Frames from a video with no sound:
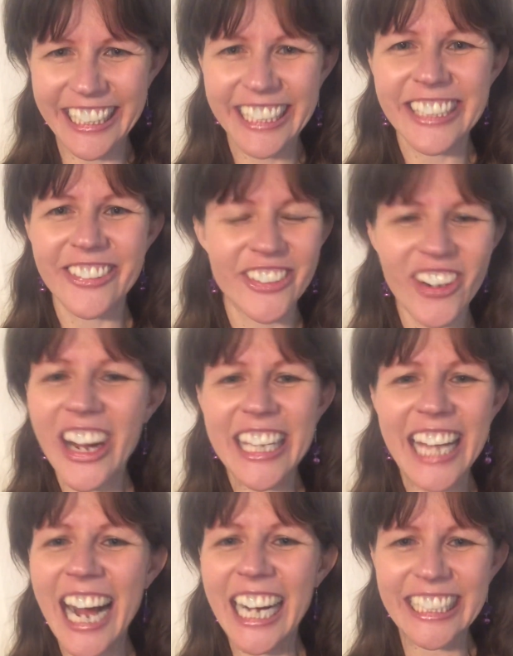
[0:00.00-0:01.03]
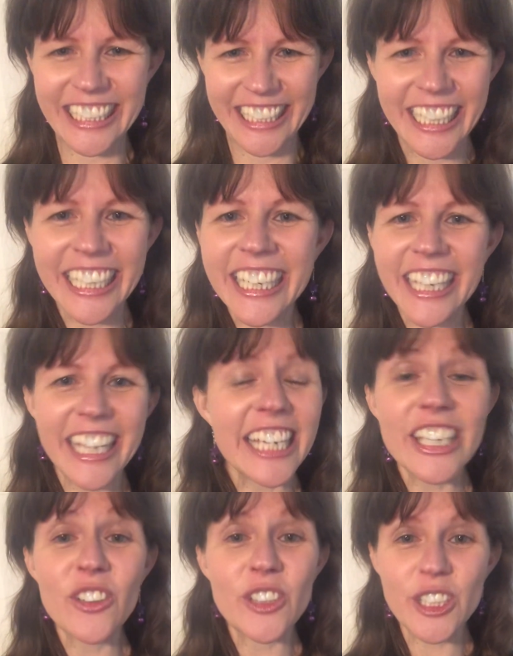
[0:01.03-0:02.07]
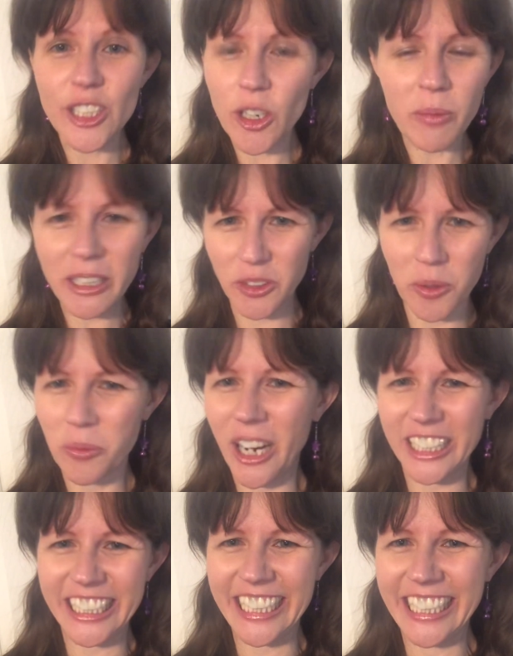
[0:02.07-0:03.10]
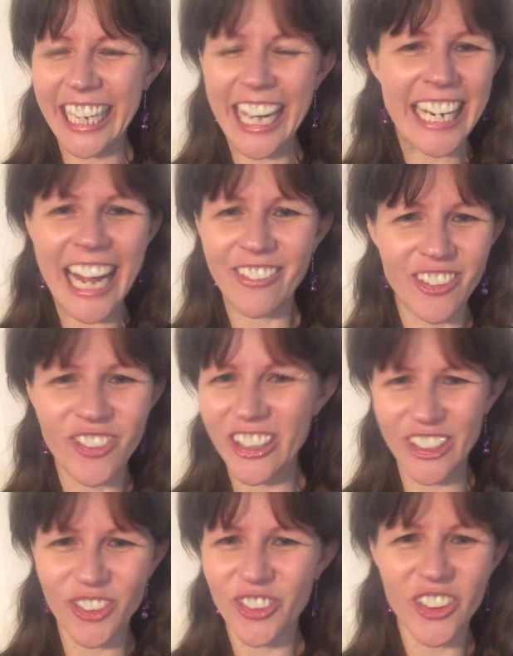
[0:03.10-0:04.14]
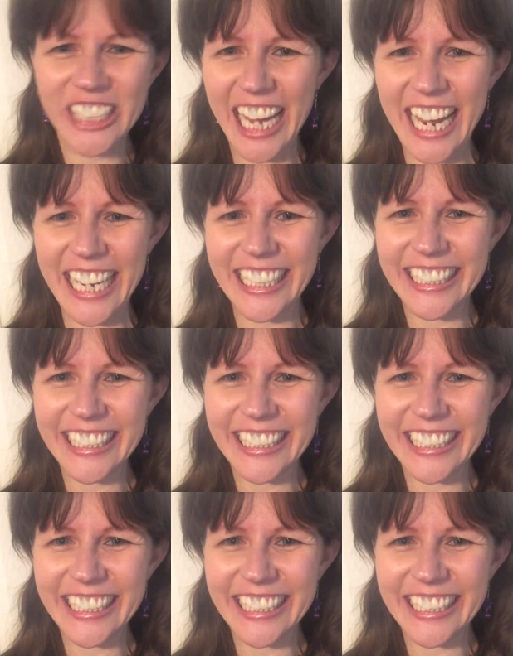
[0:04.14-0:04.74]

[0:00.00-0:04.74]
So try that. Thank you so much for watching, and have a wonderful day.